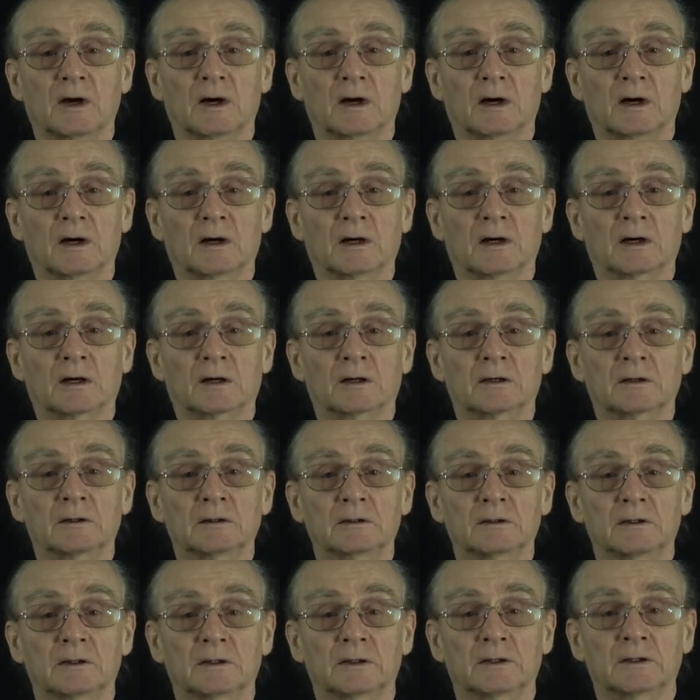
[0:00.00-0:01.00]

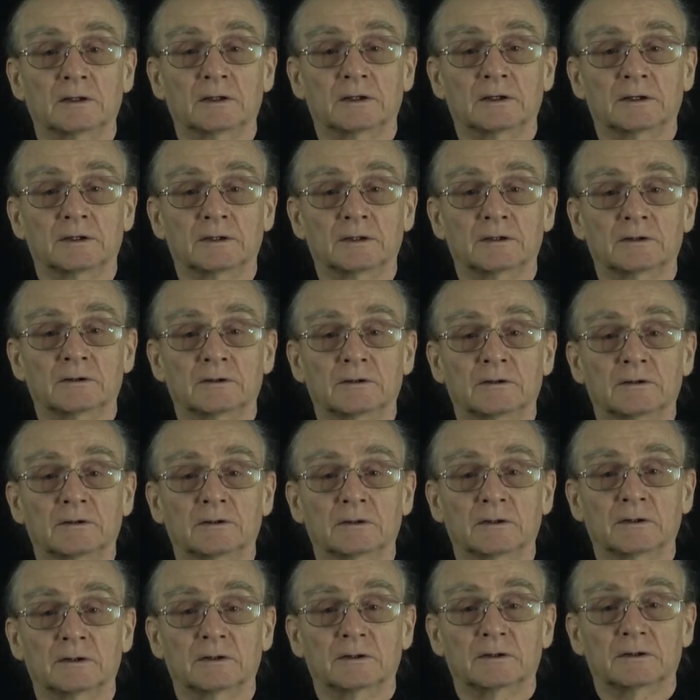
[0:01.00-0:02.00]
r
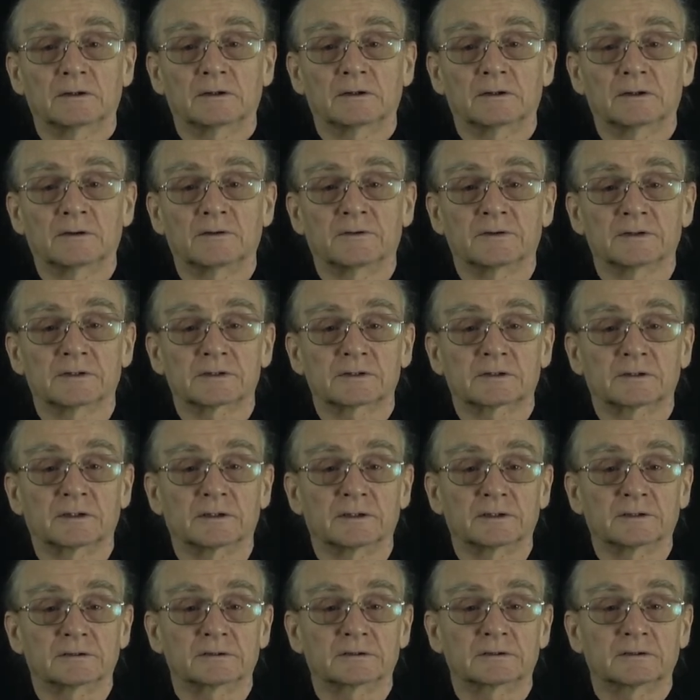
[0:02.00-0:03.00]
here in this
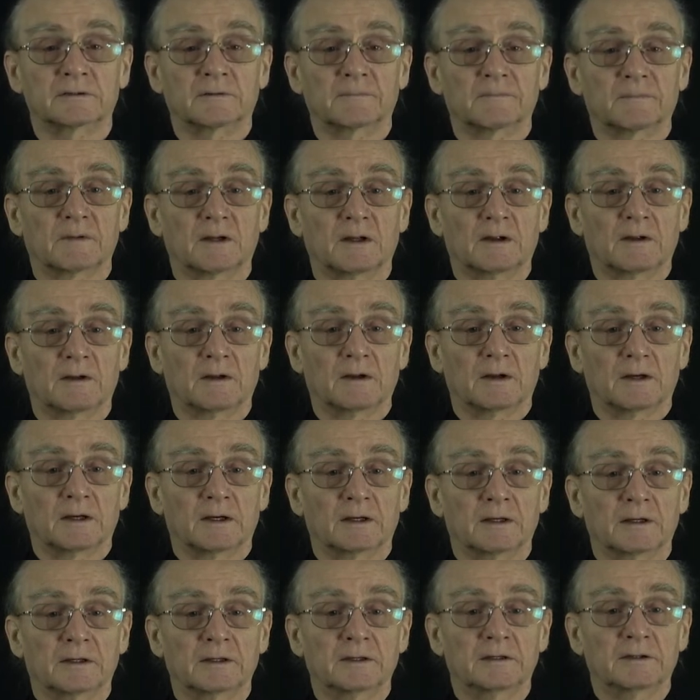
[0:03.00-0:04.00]
case.
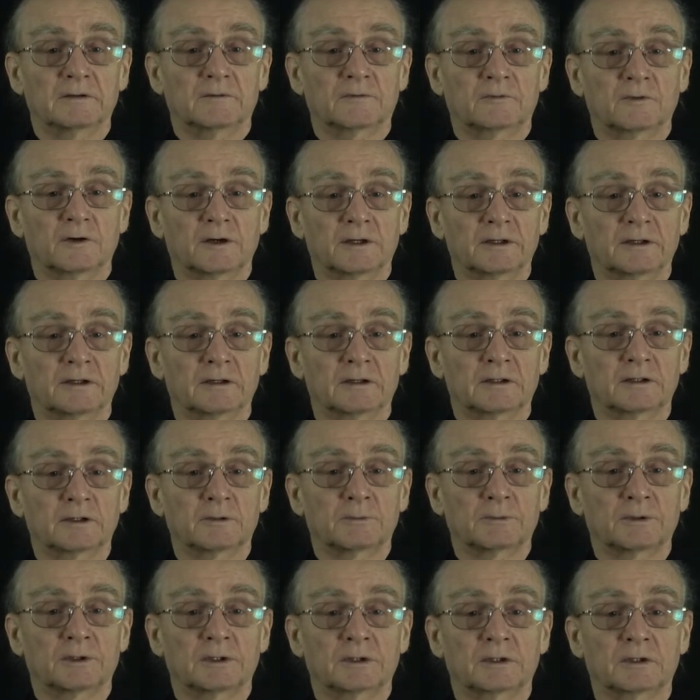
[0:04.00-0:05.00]
And
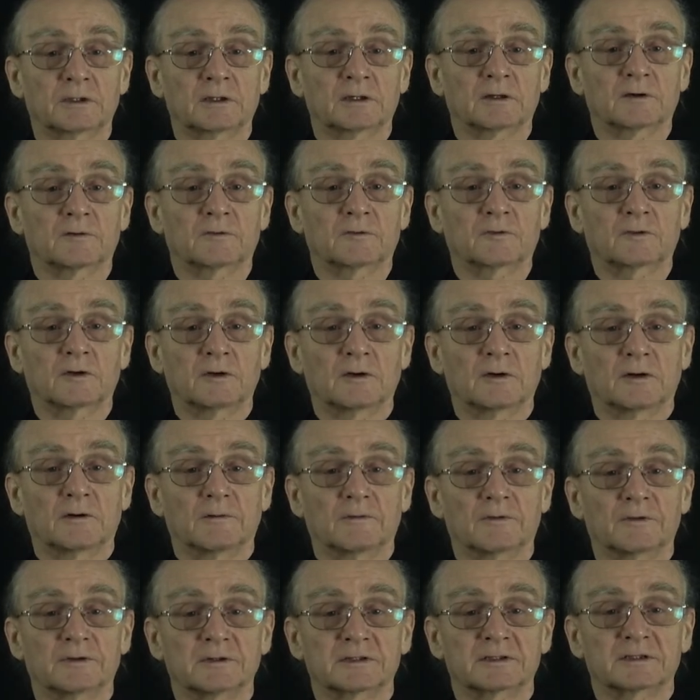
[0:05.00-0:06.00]
finally, we have
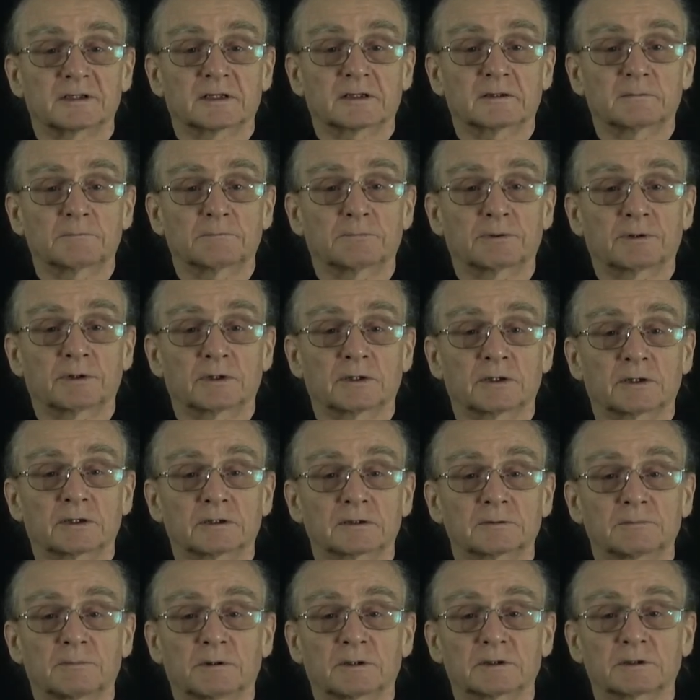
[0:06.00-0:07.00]
the second
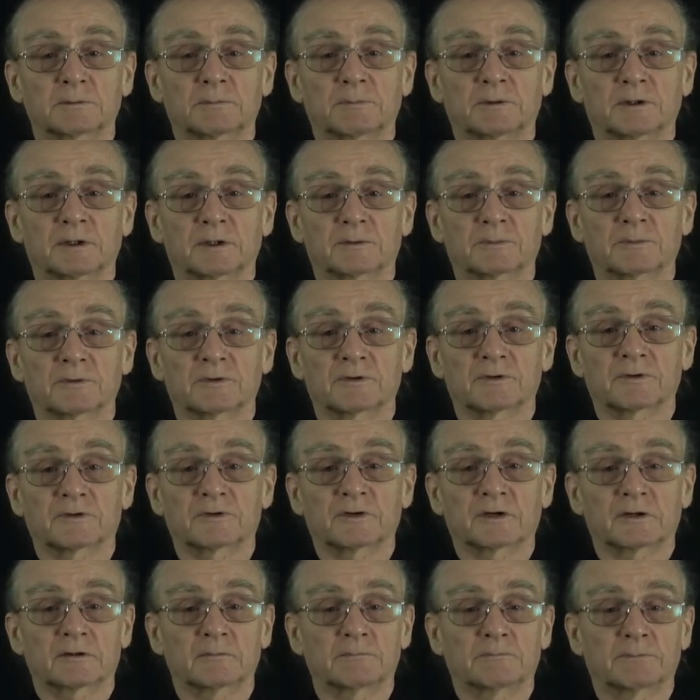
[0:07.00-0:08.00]
part multiplied with the
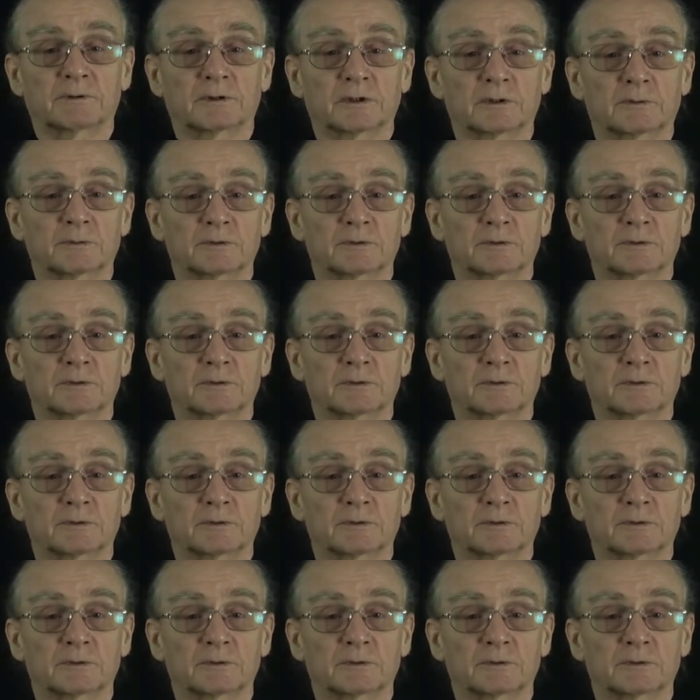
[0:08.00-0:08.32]
second part,